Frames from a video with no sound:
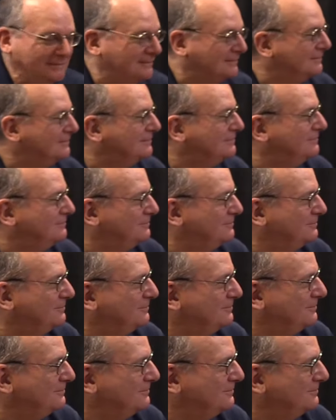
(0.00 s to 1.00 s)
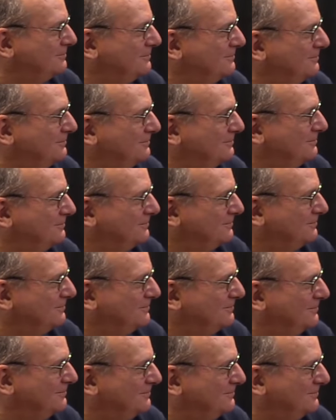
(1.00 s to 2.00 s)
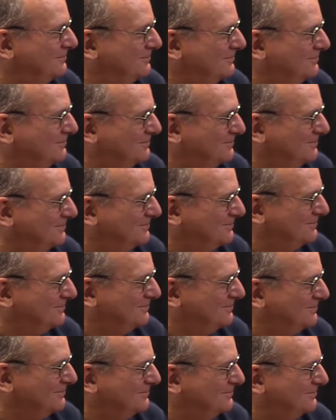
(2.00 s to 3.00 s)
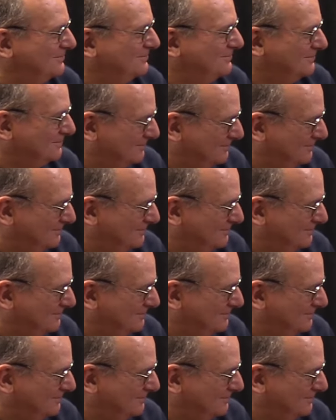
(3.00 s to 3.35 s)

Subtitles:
(silent)